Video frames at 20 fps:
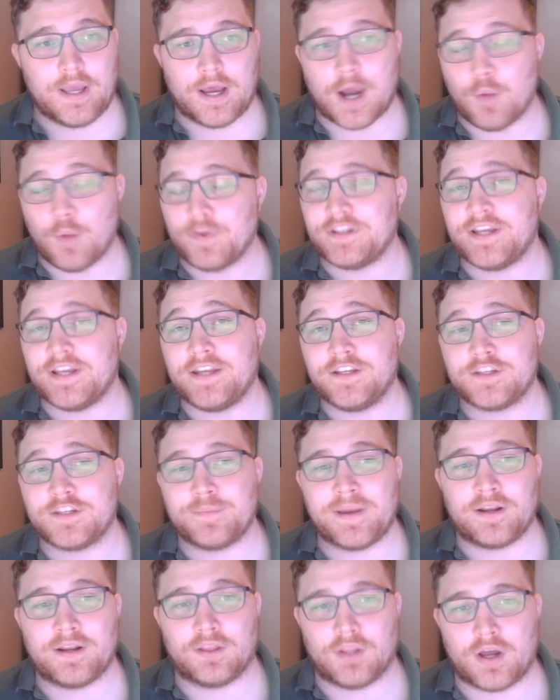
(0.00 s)
We tend to
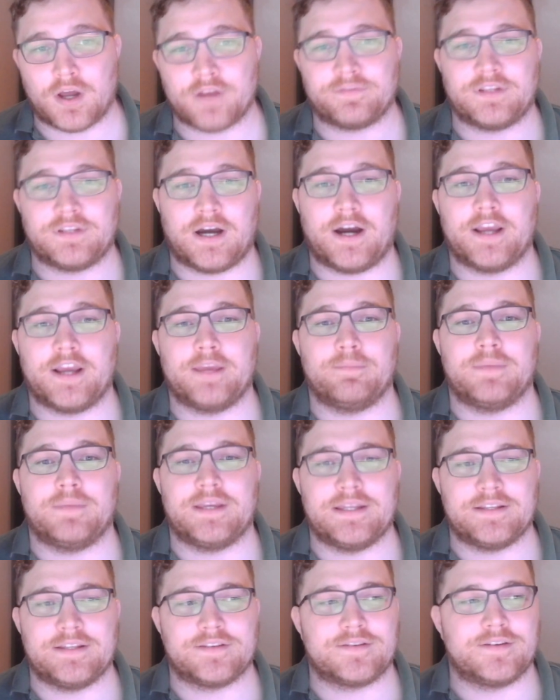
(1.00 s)
spend a lot of time
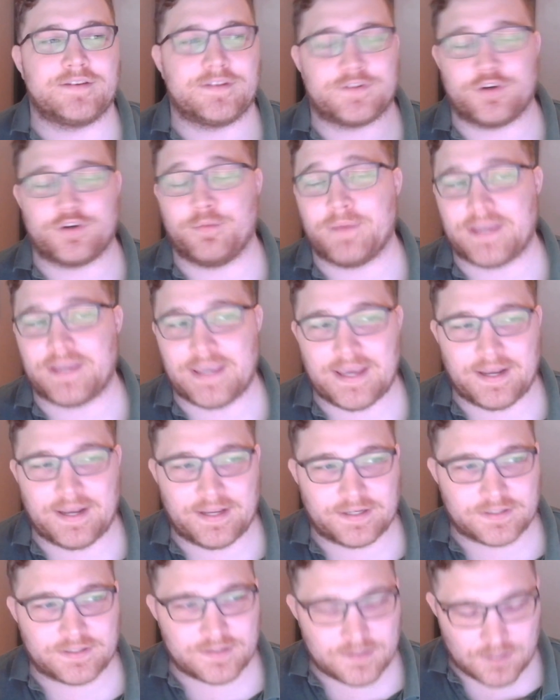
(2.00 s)
in statistical
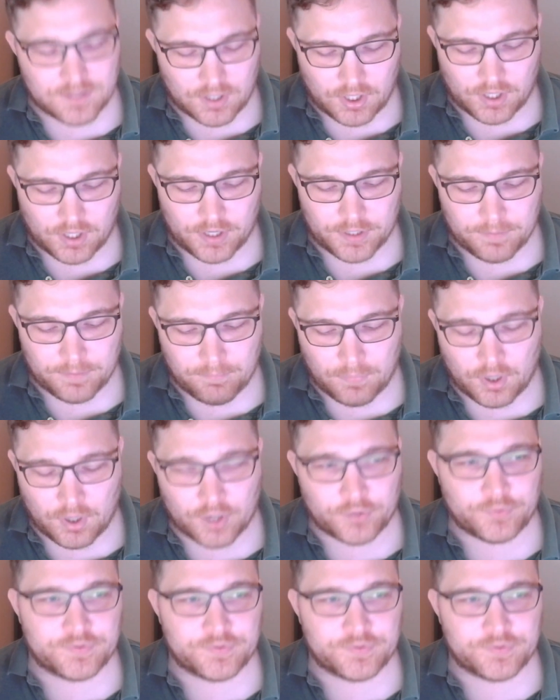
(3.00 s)
mechanics on models